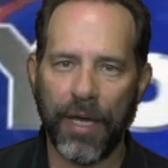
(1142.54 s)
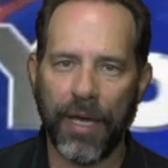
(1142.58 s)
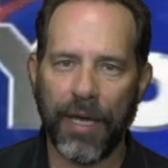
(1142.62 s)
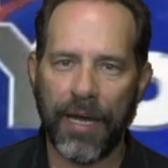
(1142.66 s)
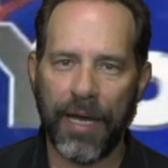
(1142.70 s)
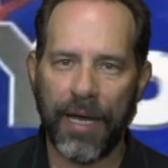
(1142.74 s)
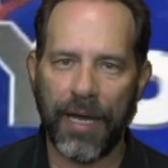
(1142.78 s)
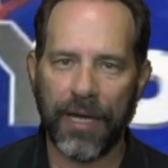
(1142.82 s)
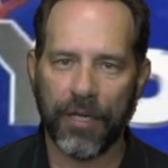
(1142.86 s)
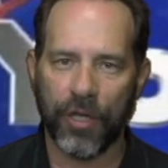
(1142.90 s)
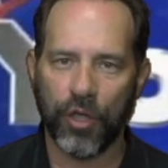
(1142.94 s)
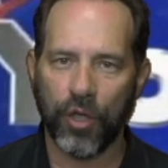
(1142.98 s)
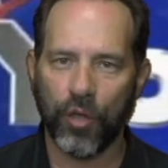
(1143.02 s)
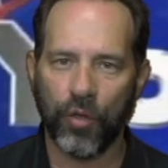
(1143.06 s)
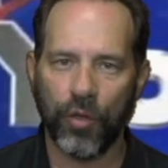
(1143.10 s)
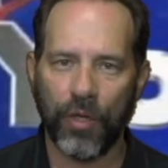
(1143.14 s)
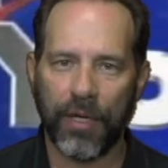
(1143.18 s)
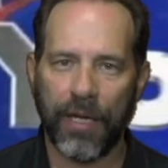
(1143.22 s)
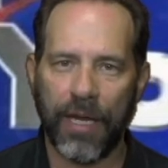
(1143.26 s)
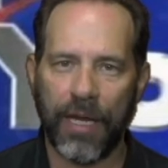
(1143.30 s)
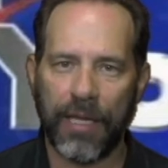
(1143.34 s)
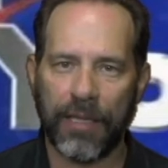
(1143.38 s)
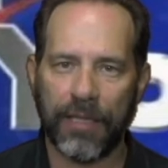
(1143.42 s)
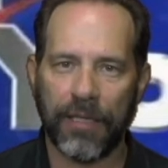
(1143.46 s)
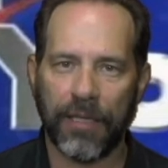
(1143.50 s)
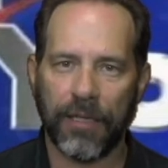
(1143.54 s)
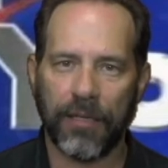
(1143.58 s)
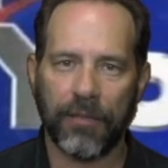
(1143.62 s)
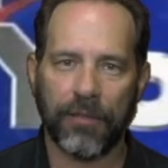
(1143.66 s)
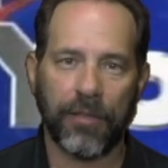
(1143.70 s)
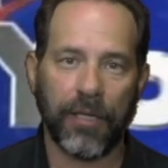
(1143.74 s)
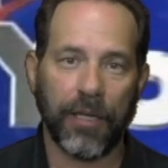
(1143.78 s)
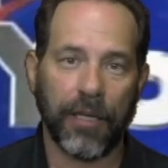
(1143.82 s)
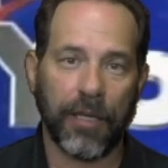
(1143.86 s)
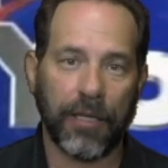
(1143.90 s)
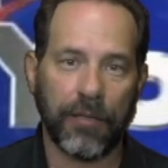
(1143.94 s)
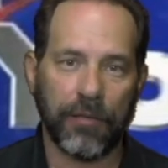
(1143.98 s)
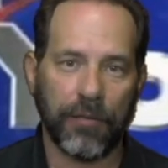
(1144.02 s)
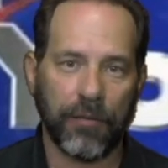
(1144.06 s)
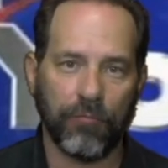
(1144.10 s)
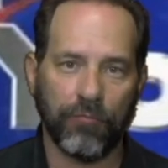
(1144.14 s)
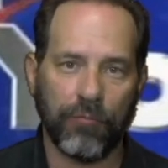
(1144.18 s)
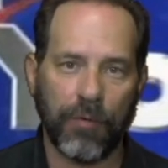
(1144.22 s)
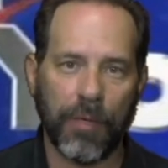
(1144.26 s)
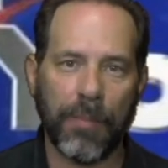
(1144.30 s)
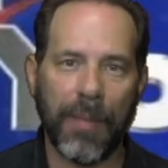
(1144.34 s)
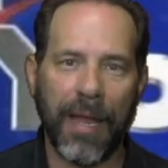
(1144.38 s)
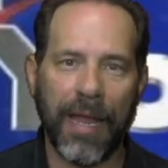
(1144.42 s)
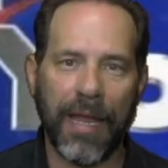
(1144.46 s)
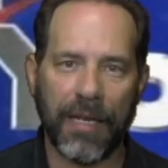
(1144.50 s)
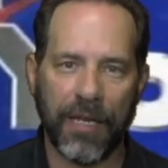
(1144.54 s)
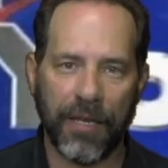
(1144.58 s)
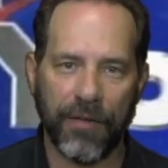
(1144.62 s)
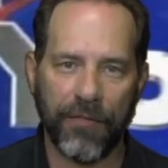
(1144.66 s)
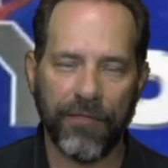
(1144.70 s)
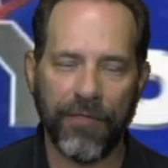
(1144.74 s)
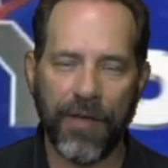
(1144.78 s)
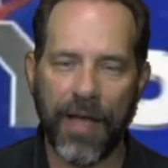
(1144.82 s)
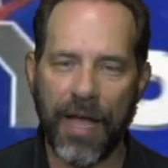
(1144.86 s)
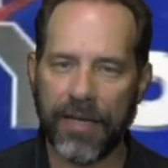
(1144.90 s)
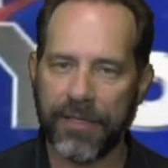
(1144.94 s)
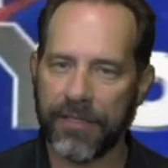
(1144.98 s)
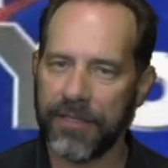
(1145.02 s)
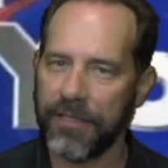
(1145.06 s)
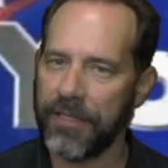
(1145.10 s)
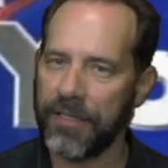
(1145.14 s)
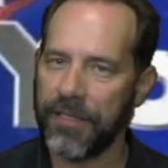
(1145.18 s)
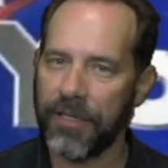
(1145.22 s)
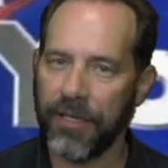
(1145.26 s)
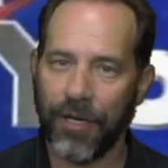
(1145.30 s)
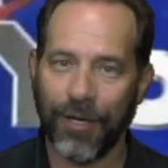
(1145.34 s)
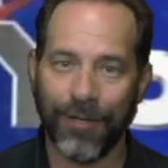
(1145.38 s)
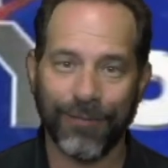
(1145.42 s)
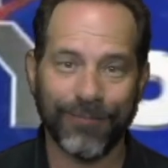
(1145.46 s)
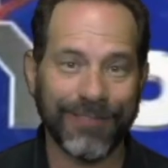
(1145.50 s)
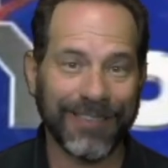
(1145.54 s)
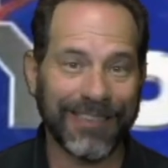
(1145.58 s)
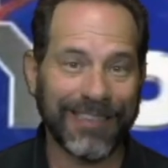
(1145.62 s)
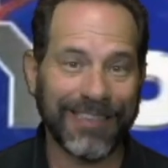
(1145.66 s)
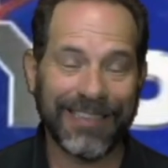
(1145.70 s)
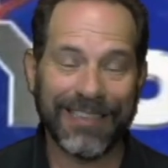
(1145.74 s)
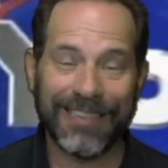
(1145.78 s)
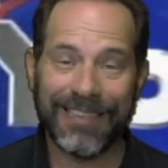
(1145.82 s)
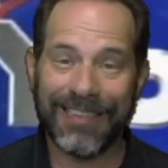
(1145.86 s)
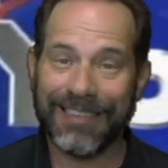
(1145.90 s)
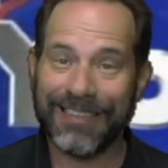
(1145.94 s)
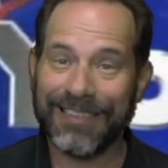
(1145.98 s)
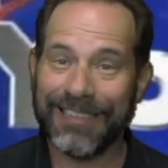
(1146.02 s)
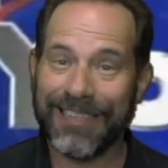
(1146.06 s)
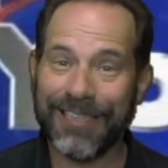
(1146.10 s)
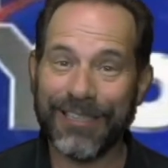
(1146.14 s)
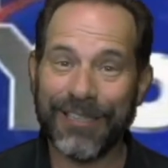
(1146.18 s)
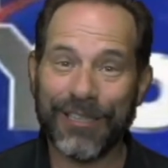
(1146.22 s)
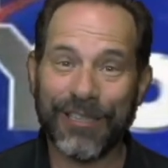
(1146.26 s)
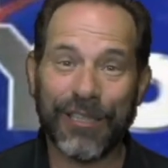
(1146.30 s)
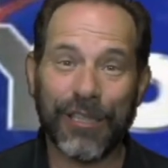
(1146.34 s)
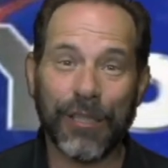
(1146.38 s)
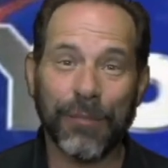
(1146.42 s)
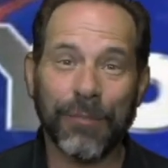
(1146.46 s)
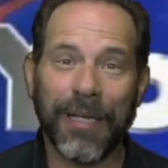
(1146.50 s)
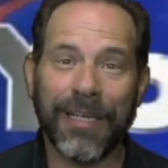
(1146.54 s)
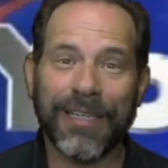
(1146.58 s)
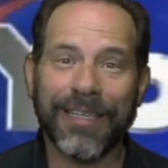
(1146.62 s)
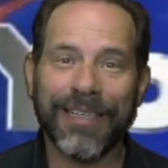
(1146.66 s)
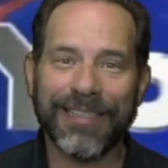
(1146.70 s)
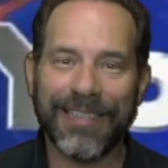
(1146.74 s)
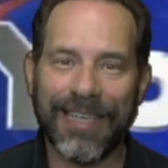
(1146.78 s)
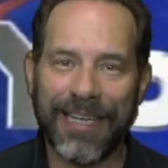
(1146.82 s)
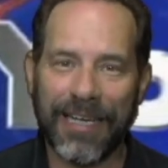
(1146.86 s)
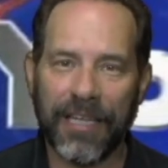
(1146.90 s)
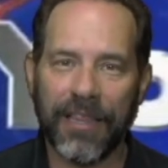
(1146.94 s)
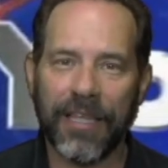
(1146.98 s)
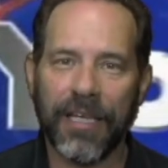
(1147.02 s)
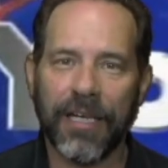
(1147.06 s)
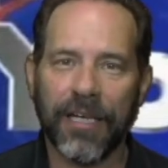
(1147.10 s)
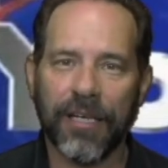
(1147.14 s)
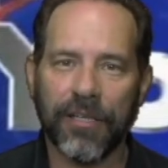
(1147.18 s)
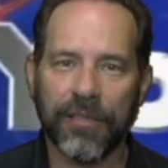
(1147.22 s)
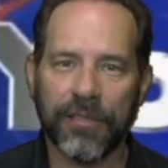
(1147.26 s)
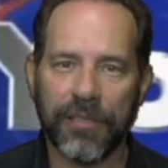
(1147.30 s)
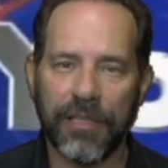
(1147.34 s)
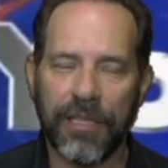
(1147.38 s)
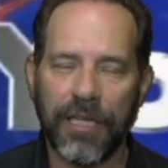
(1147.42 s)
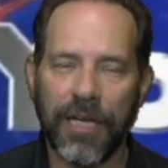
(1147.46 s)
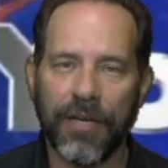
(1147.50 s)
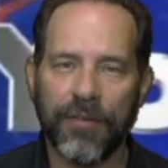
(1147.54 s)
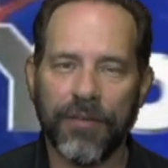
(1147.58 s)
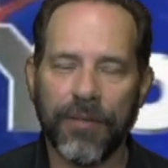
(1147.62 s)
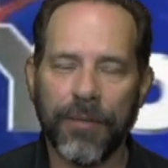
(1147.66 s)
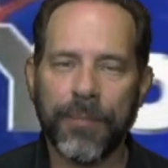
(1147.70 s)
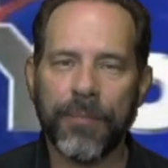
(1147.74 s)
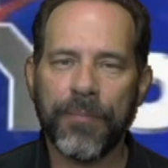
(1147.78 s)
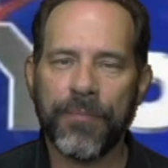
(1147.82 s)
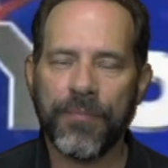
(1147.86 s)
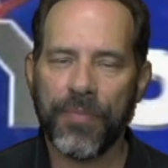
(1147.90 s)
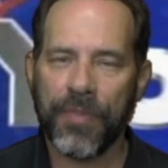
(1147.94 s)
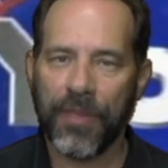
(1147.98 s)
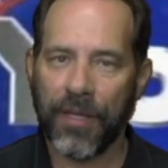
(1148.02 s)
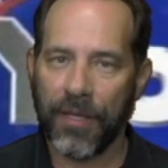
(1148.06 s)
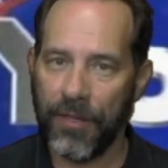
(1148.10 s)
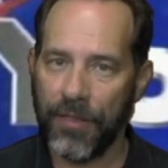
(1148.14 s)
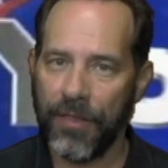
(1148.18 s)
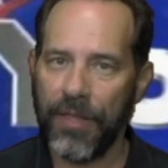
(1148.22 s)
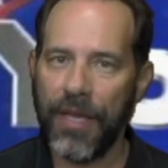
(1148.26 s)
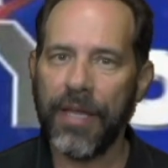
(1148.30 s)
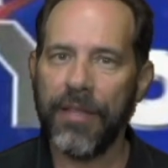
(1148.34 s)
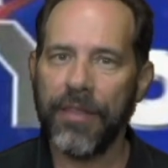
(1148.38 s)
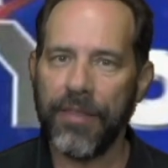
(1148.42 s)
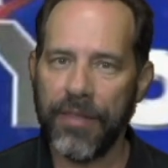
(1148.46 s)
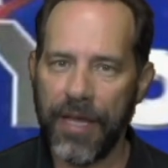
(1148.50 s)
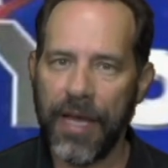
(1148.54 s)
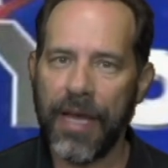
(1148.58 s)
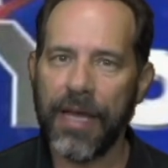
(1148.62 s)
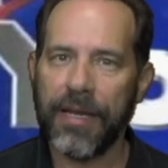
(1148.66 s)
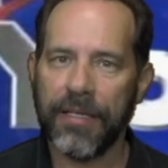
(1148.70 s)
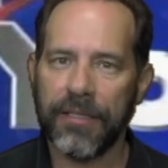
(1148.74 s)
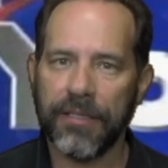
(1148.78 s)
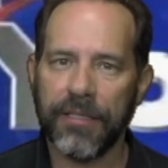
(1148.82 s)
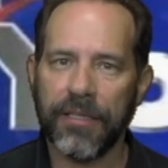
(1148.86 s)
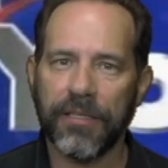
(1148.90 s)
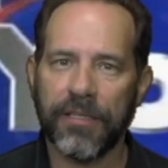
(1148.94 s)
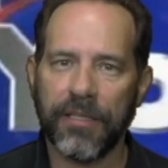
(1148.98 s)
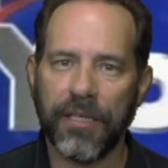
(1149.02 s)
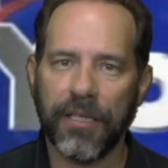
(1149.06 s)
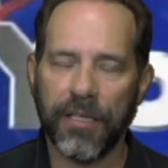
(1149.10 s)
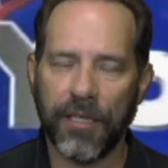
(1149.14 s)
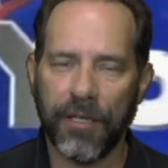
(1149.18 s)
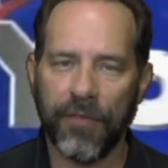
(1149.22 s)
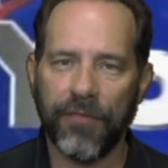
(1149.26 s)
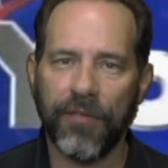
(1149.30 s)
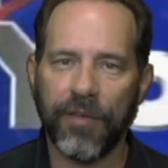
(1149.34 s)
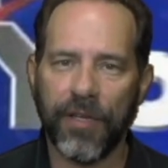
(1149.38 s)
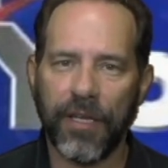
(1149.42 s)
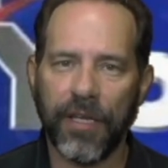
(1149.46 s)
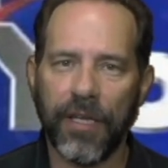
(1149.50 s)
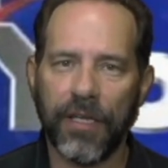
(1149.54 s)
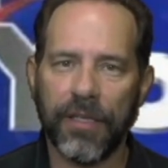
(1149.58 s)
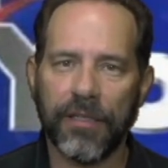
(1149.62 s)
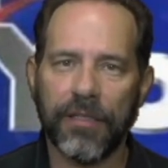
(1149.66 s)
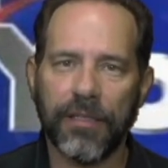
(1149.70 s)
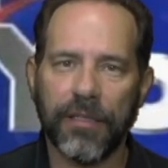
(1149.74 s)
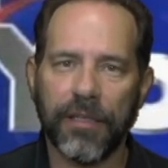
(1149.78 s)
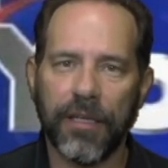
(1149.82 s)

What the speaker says: out and you look at the remaining facts and think, oh, doesn't seem like there's anything else left, then that is a significant